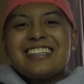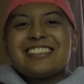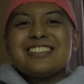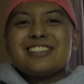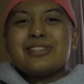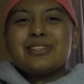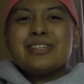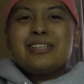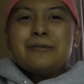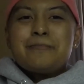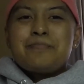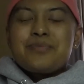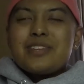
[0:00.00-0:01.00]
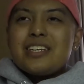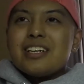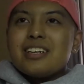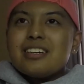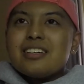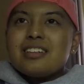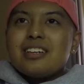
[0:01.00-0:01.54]
So
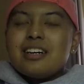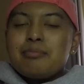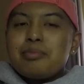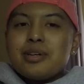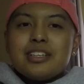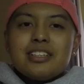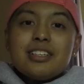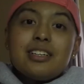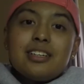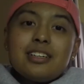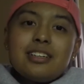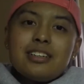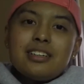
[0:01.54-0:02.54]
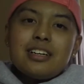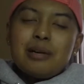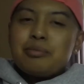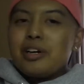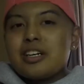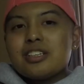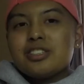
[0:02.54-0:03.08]
yeah, but
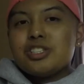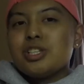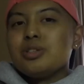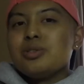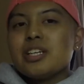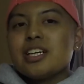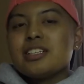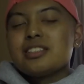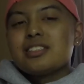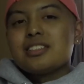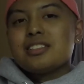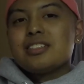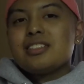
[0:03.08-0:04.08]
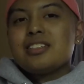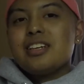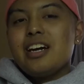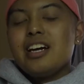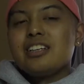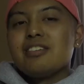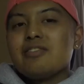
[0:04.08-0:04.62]
I'm not going to show you guys
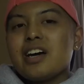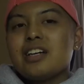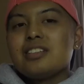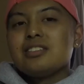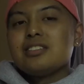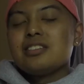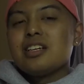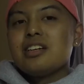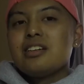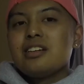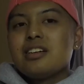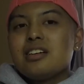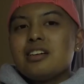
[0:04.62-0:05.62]
any of that just yet.